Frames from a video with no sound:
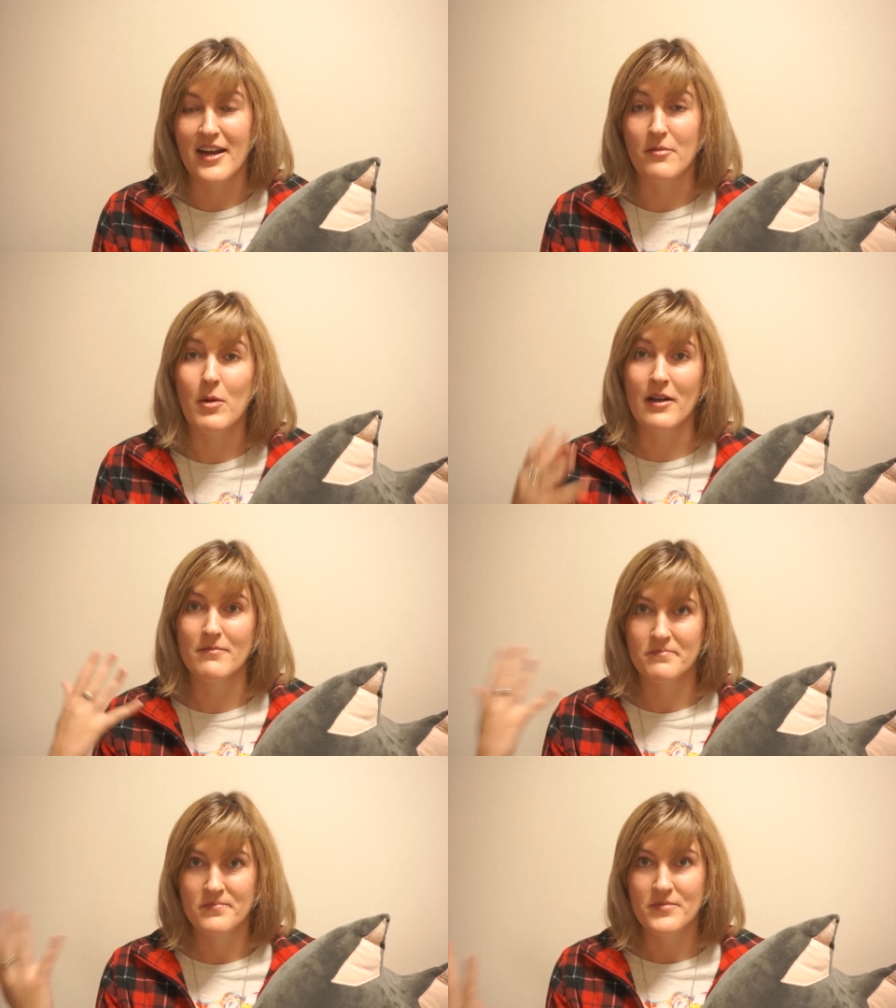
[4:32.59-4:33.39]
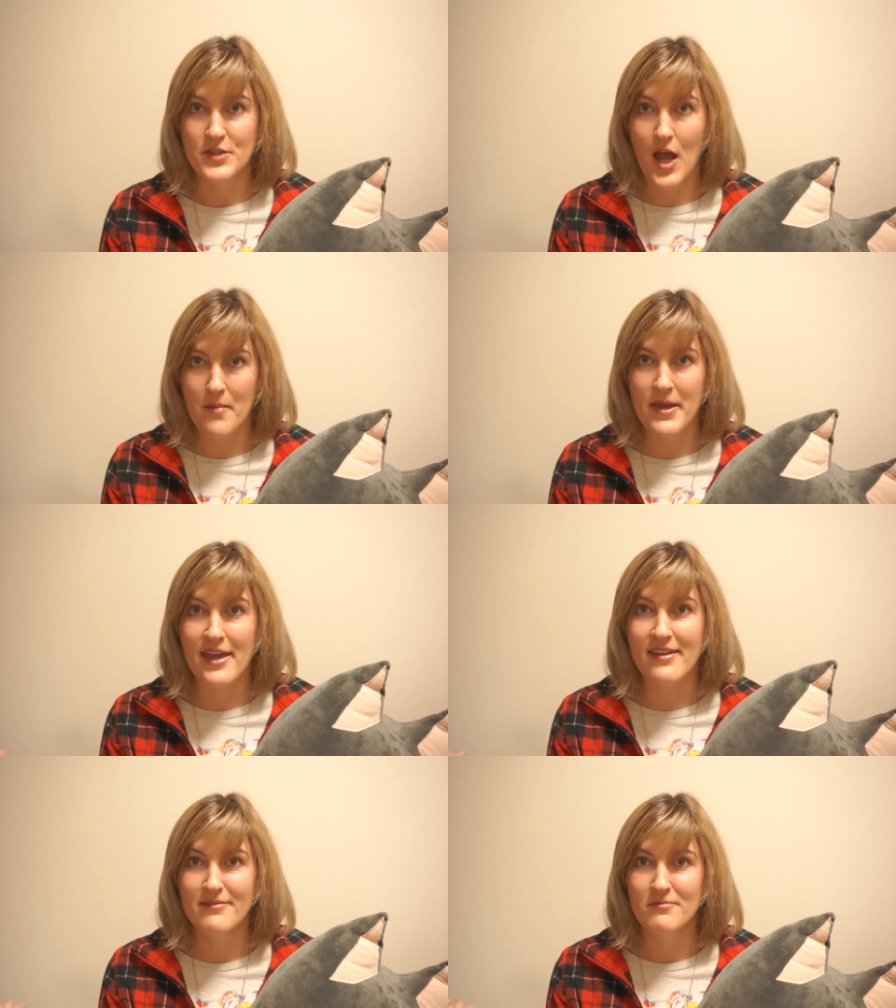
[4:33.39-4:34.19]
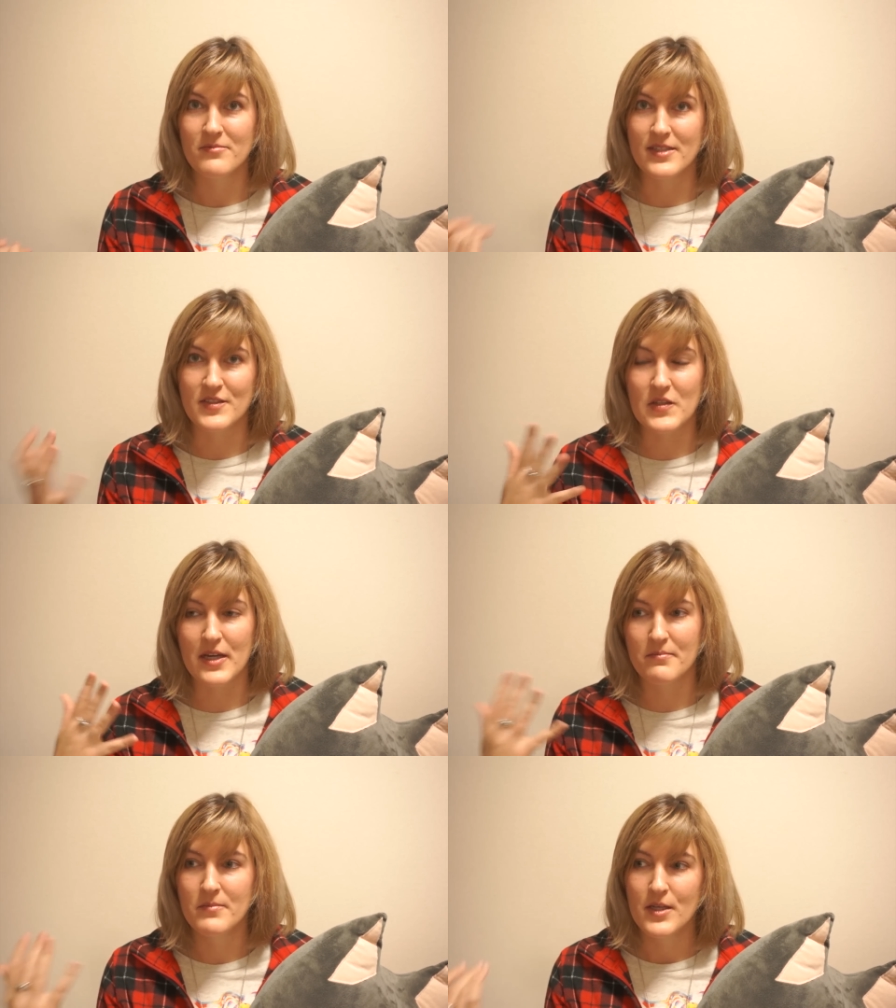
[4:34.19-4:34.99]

well, nabe is a